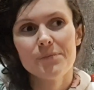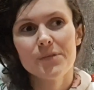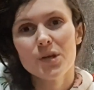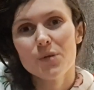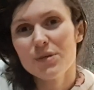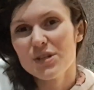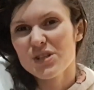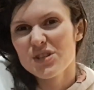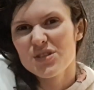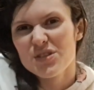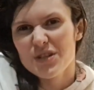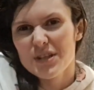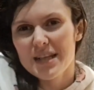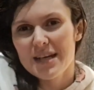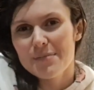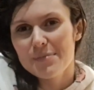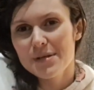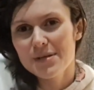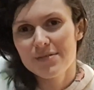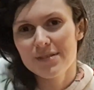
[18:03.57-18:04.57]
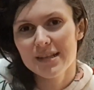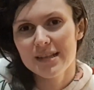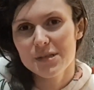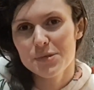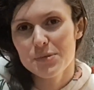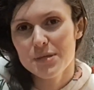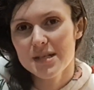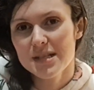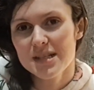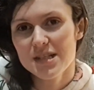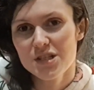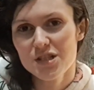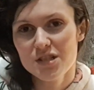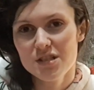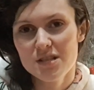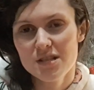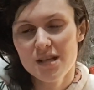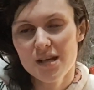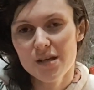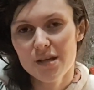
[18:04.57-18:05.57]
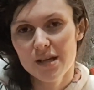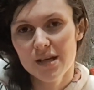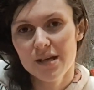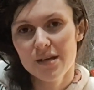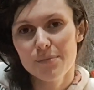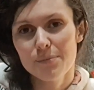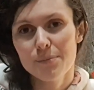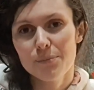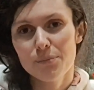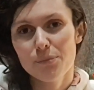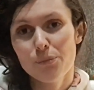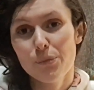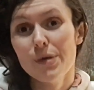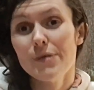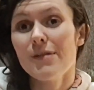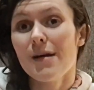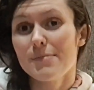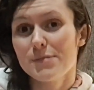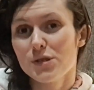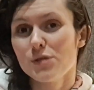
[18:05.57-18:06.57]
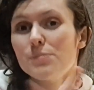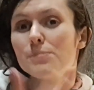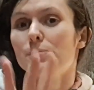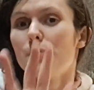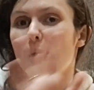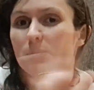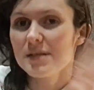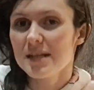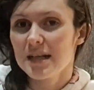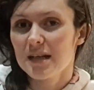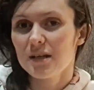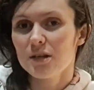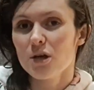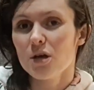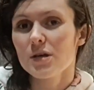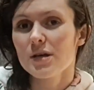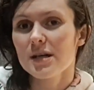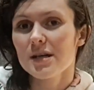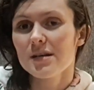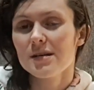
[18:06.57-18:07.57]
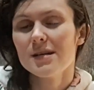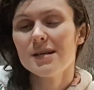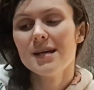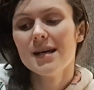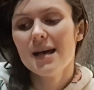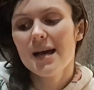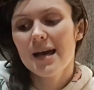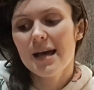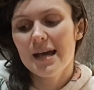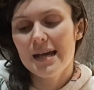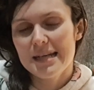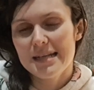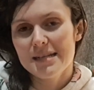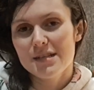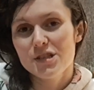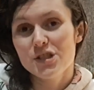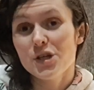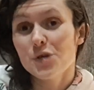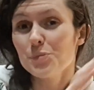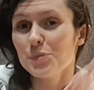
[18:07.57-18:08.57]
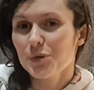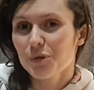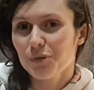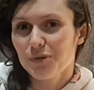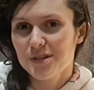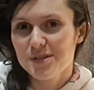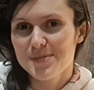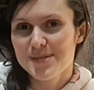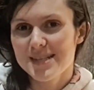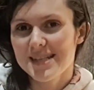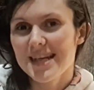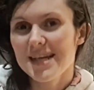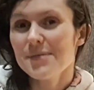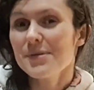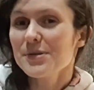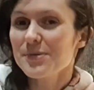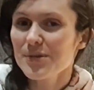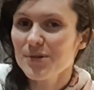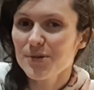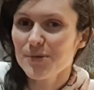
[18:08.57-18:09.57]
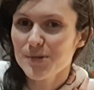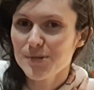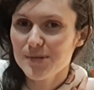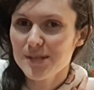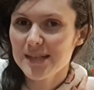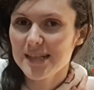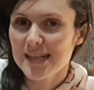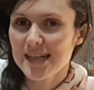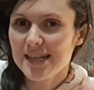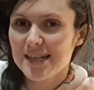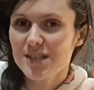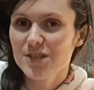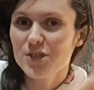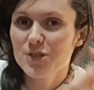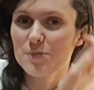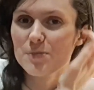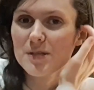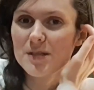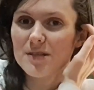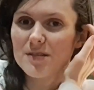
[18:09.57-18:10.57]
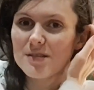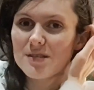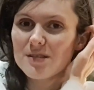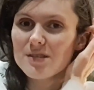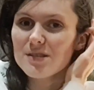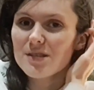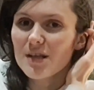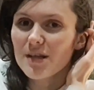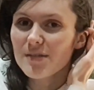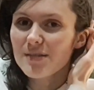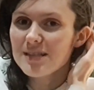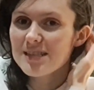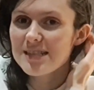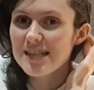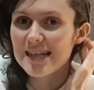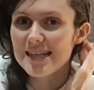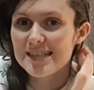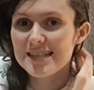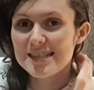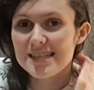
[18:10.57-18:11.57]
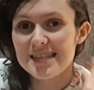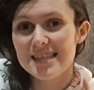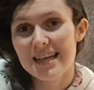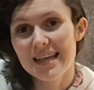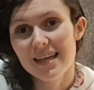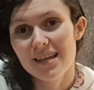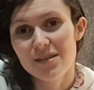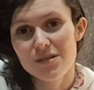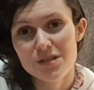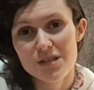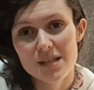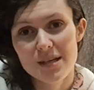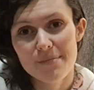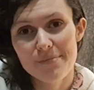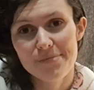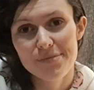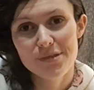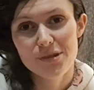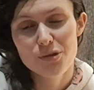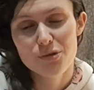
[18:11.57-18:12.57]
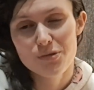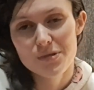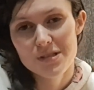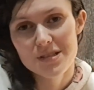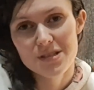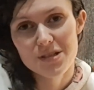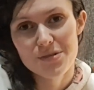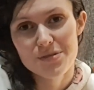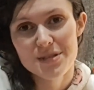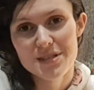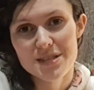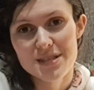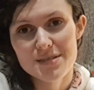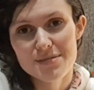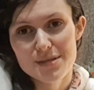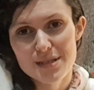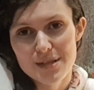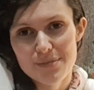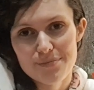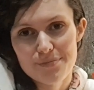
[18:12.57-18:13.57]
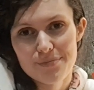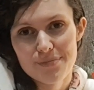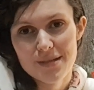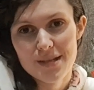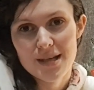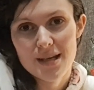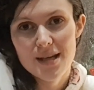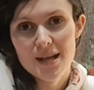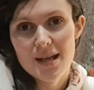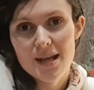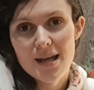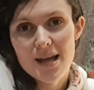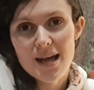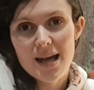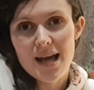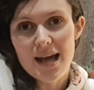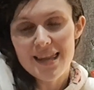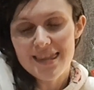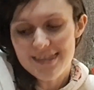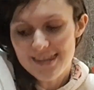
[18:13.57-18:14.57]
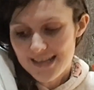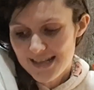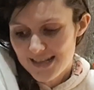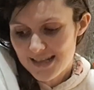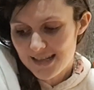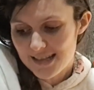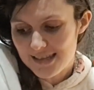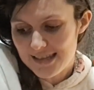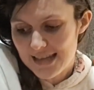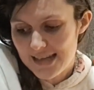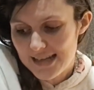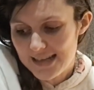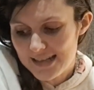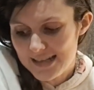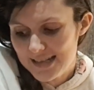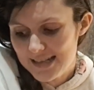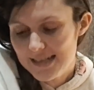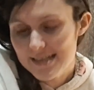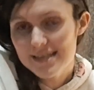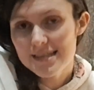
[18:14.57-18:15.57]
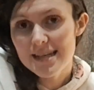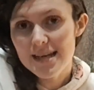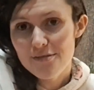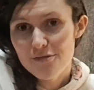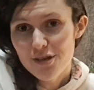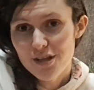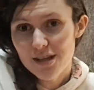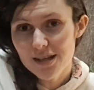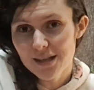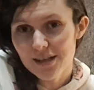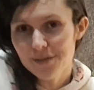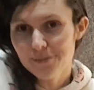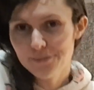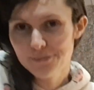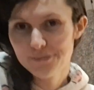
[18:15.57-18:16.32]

We just thought that'd be a really sweet addition, and we wrapped it up and popped it in her locker, and she opened it on Christmas Day, which we thought was really nice, just because, you know, it's nice to say thank you to your horse's owners. So I think that is everything.